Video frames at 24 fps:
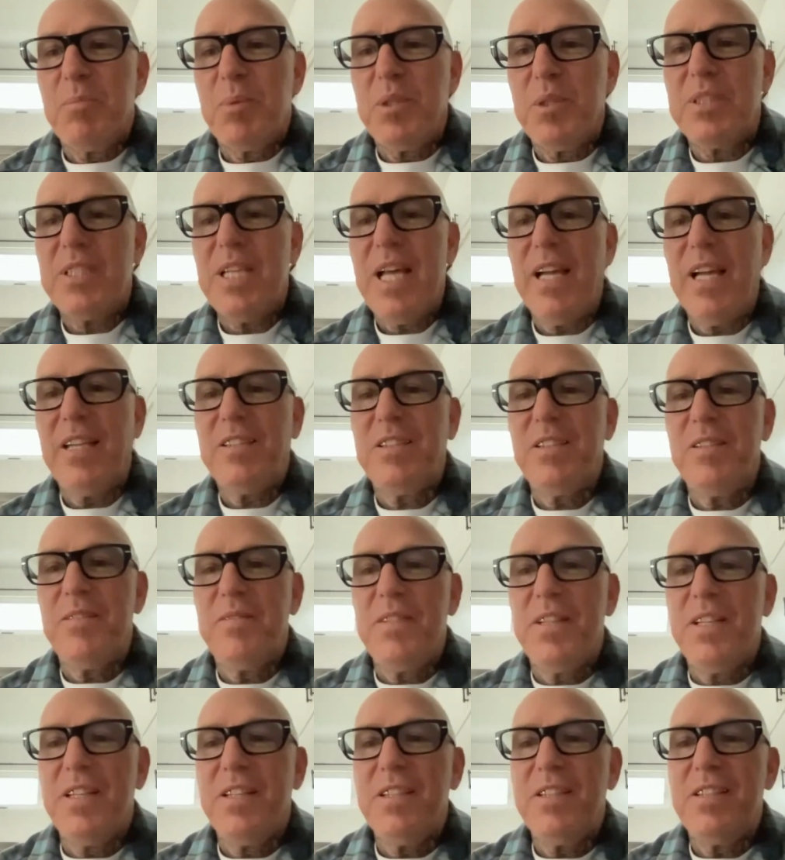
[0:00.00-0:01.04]

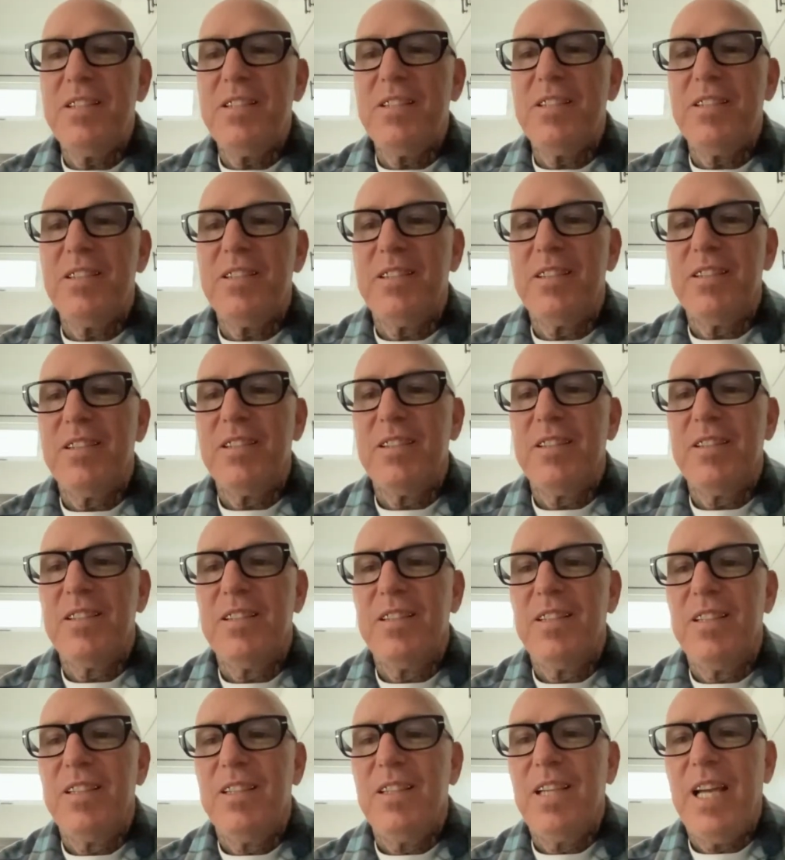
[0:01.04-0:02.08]
protectiveness
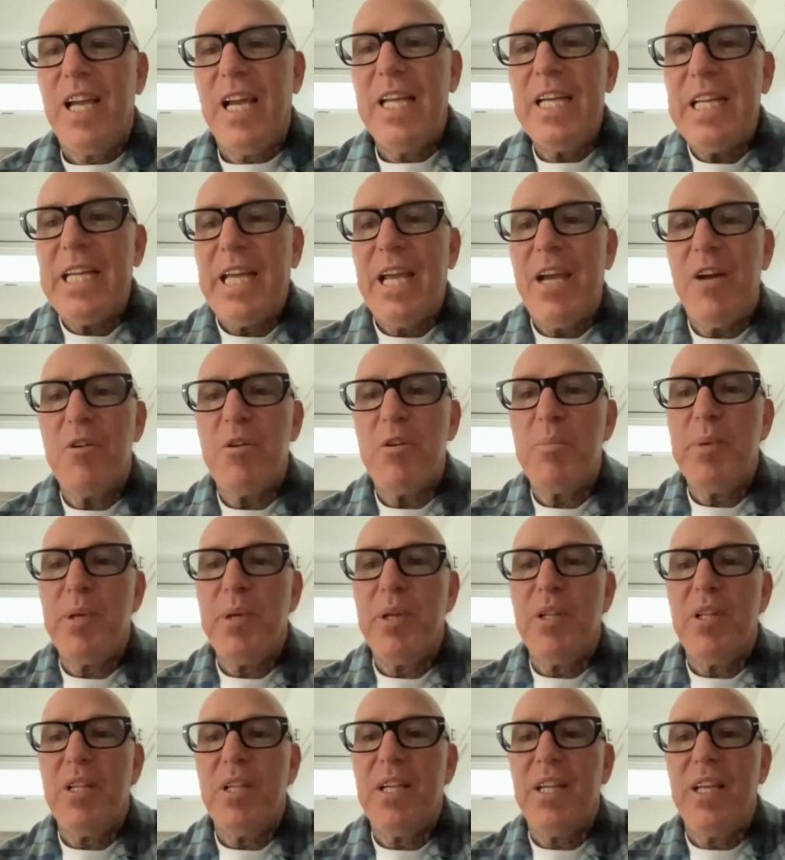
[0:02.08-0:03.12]
and
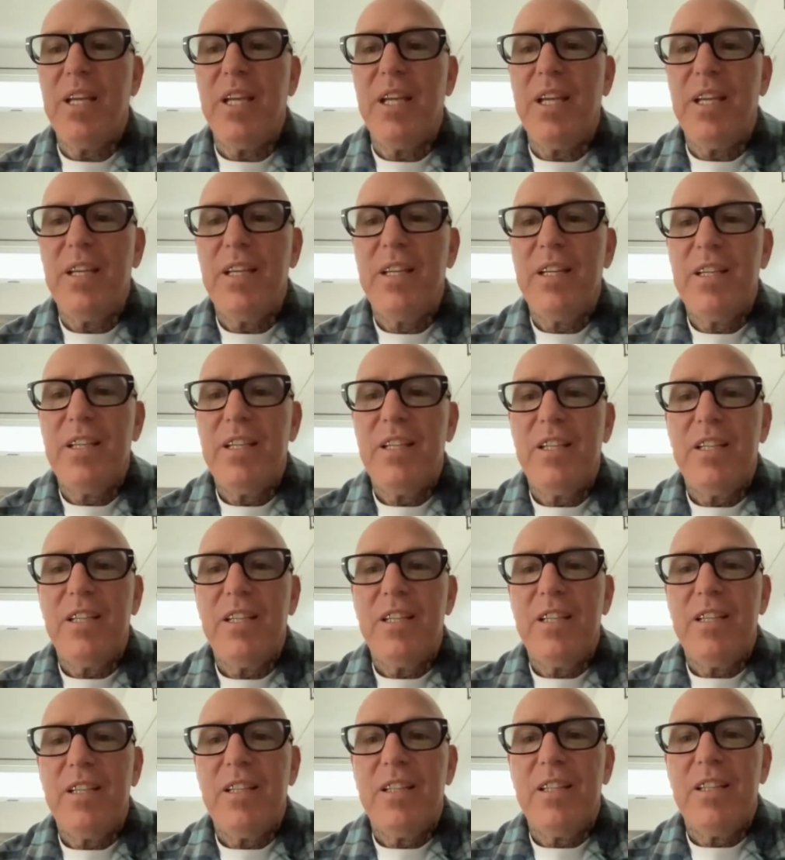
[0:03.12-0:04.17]
accountability
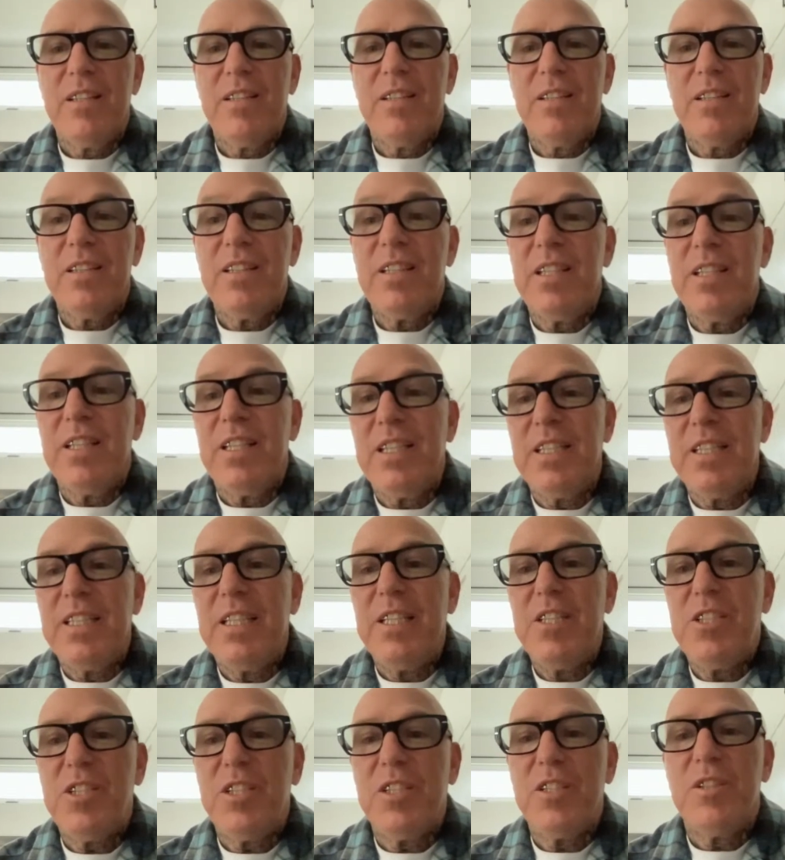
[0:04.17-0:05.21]
in
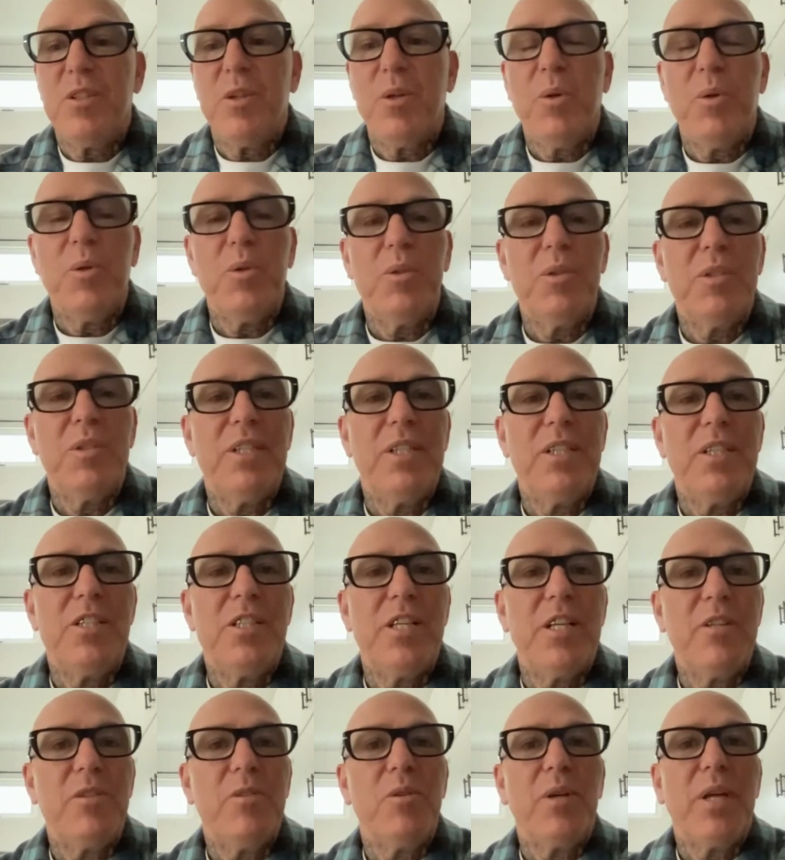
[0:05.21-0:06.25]
addition to holding
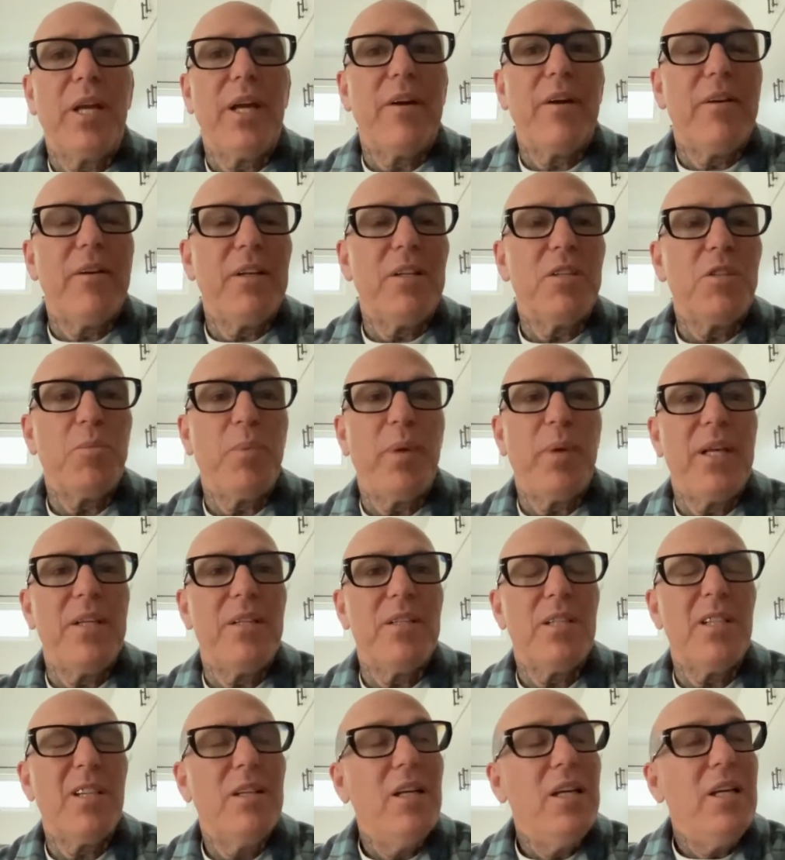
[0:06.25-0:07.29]
gentle, caring
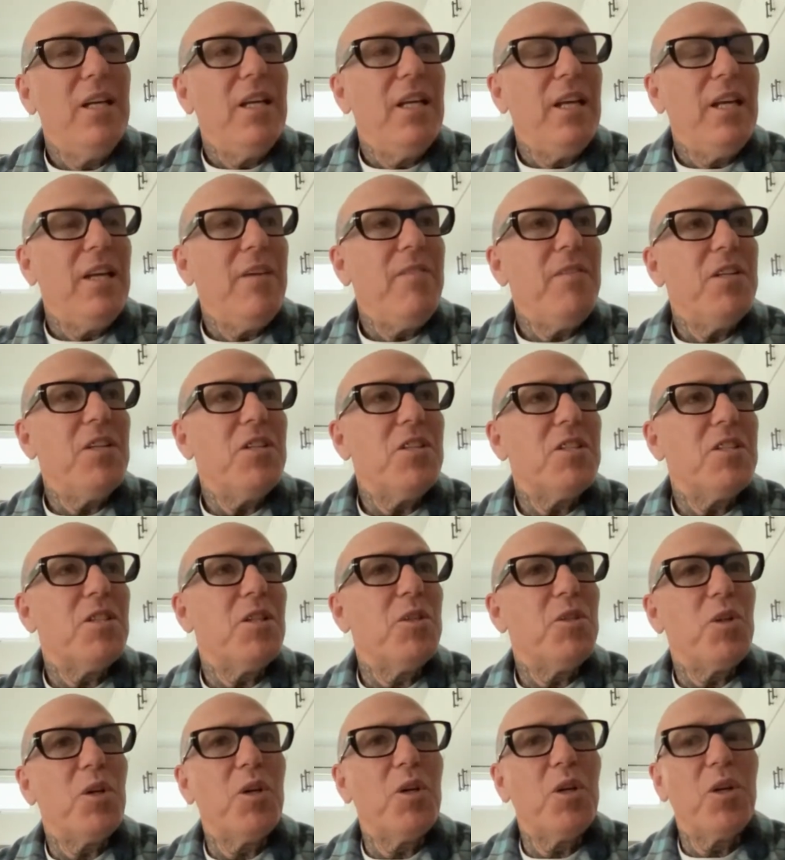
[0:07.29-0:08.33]
space. And even just
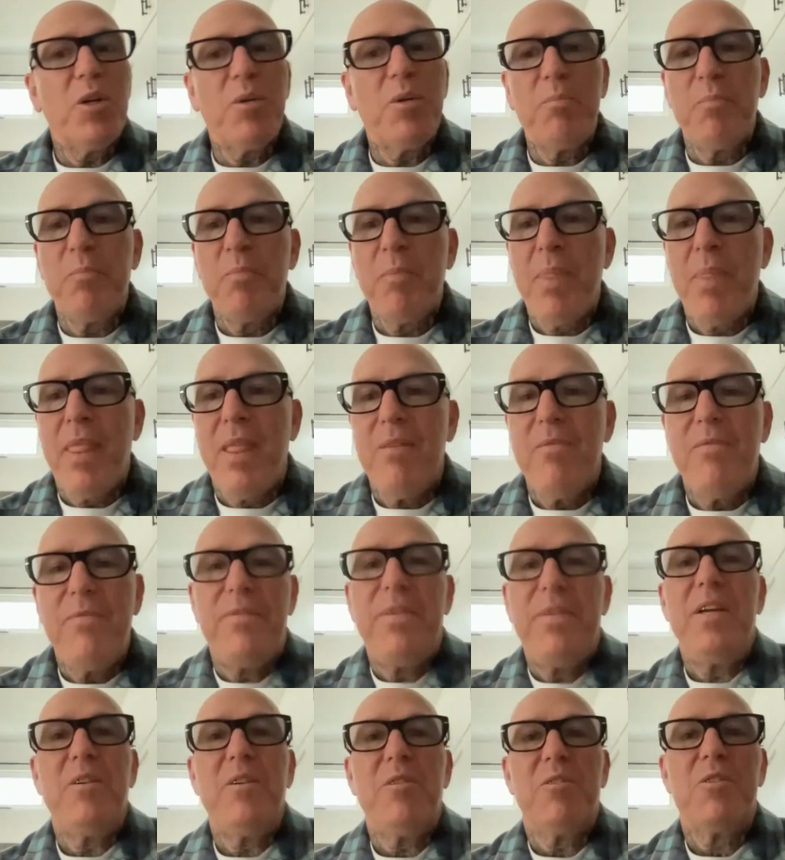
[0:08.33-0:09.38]
the term
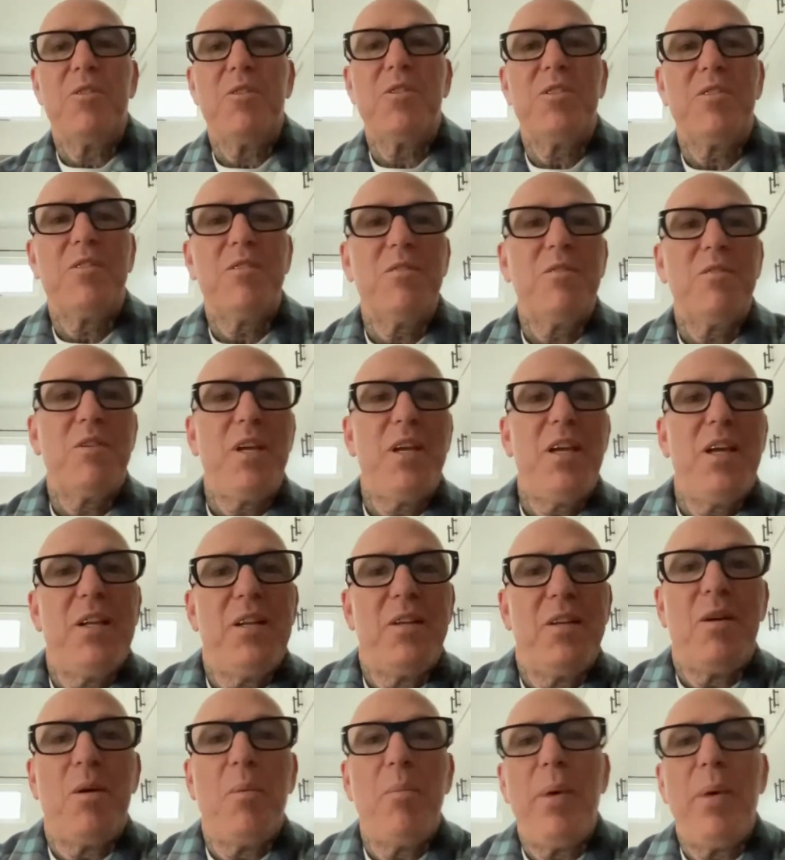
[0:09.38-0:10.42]
fierce
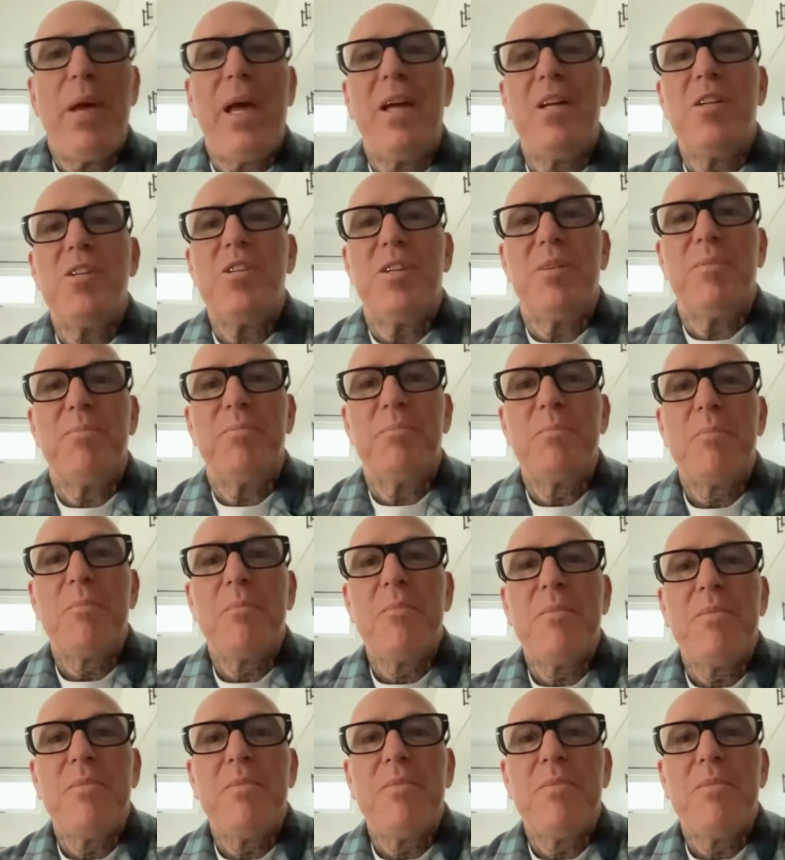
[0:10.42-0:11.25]
and compassion.